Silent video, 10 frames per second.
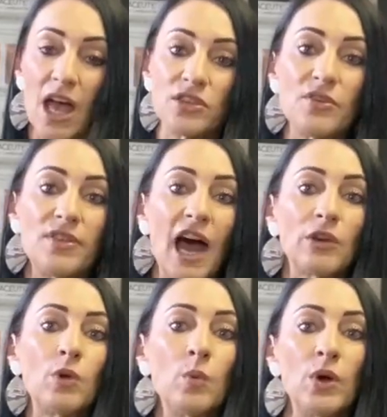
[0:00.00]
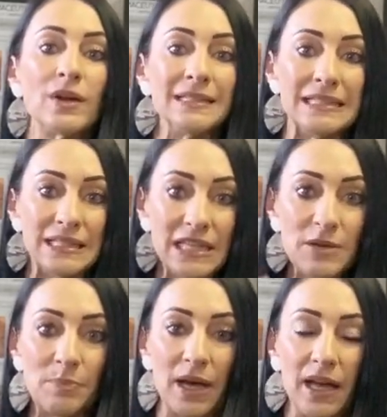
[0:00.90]
So that will work
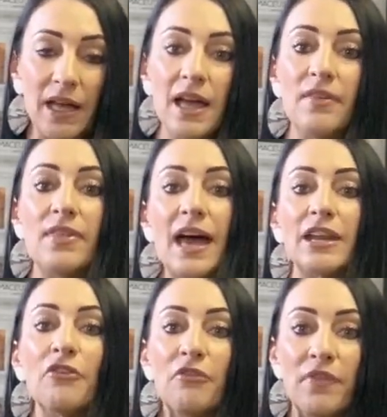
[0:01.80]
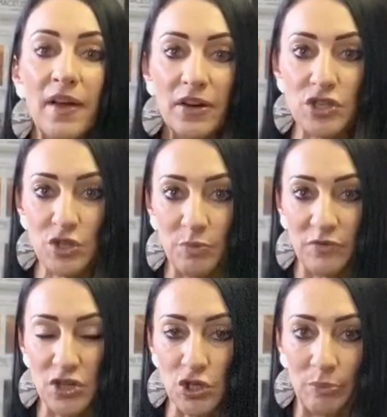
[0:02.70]
deeper than a very
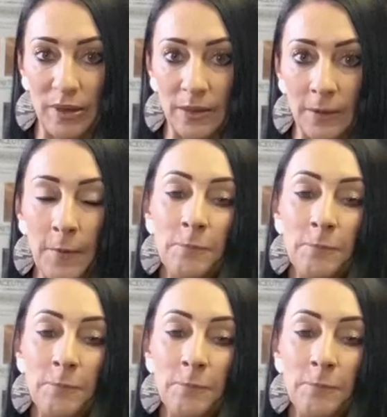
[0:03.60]
superficial peel.